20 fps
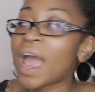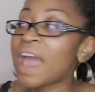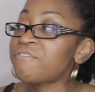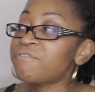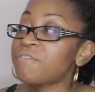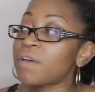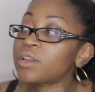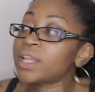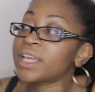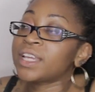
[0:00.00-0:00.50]
I
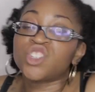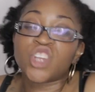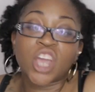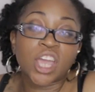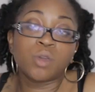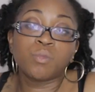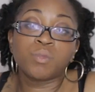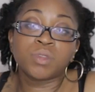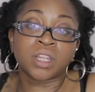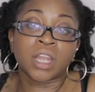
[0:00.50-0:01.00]
felt like
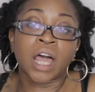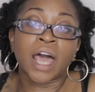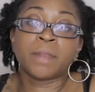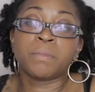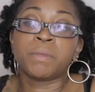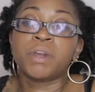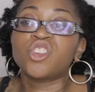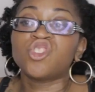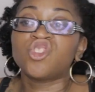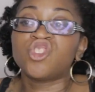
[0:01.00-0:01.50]
Jackie was
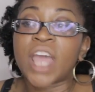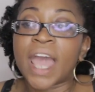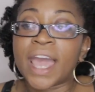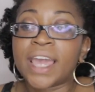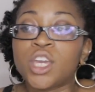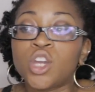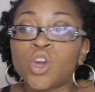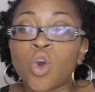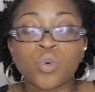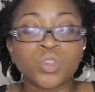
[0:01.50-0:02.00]
lying, because
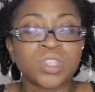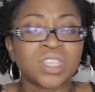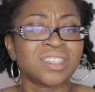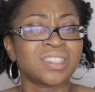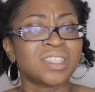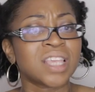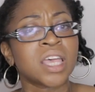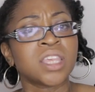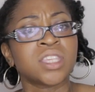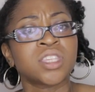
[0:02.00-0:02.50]
Jackie goes and
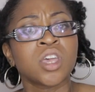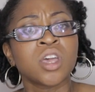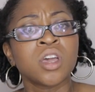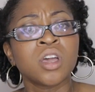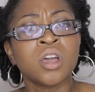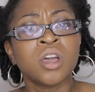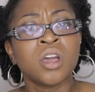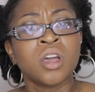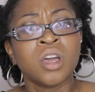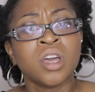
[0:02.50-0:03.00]
says,
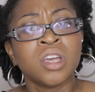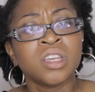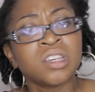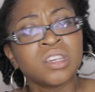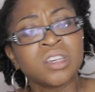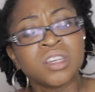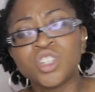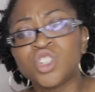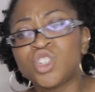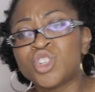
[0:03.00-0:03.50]

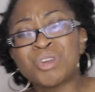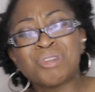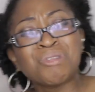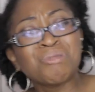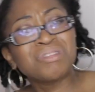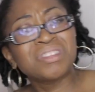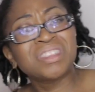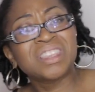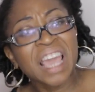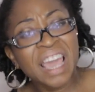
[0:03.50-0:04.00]
do
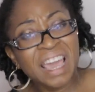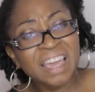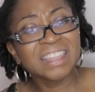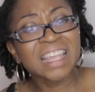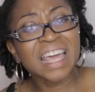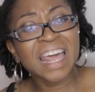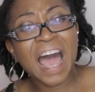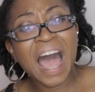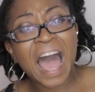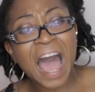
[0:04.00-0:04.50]
you think
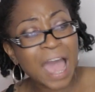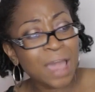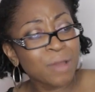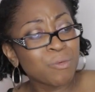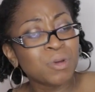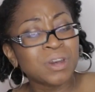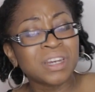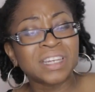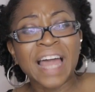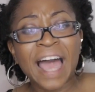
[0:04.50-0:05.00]
that I
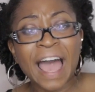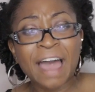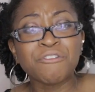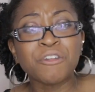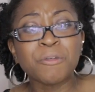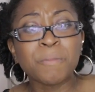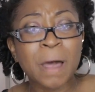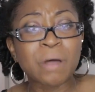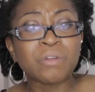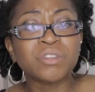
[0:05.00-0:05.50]
would laugh
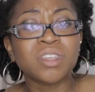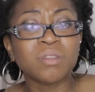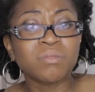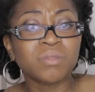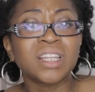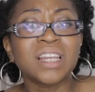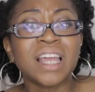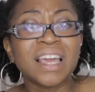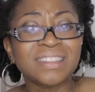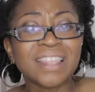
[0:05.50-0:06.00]
about
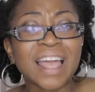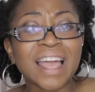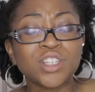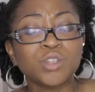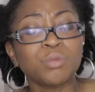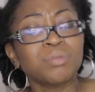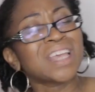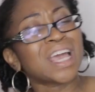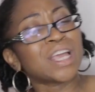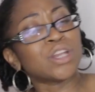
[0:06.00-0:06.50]
something like that?
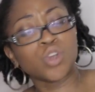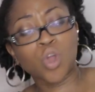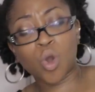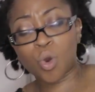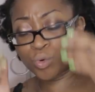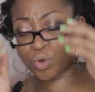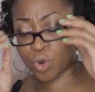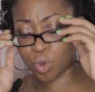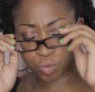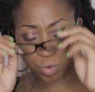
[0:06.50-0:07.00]
She was like,
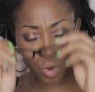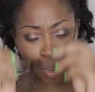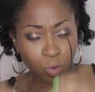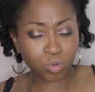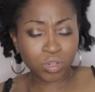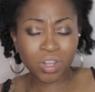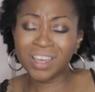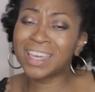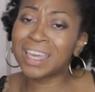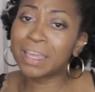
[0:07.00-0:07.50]
no,
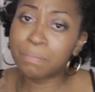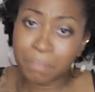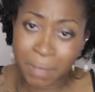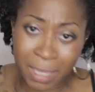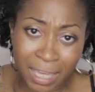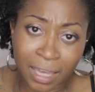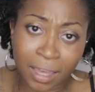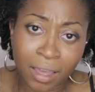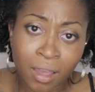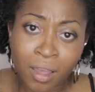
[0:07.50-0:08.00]
look at
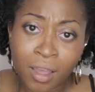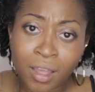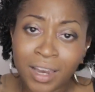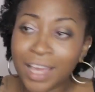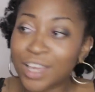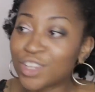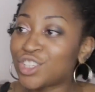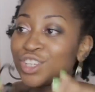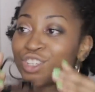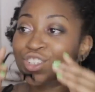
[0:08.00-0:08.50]
me.
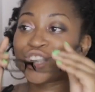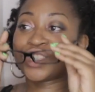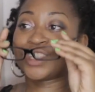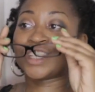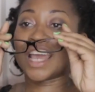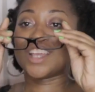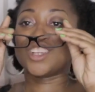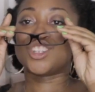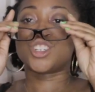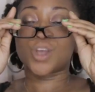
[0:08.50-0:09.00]
Like, she
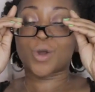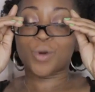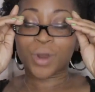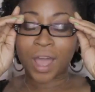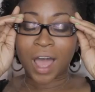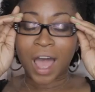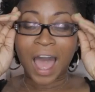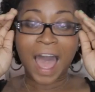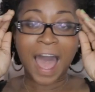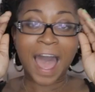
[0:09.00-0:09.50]
dead showed
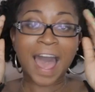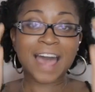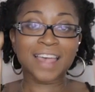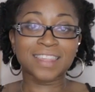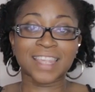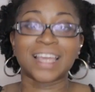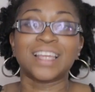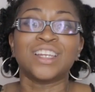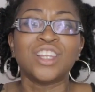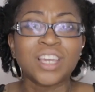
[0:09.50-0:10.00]
her
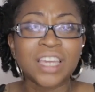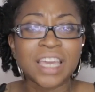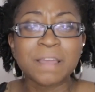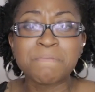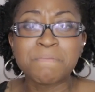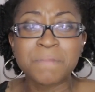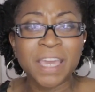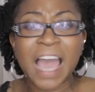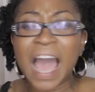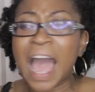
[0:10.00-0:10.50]
eyes. Like, look at me.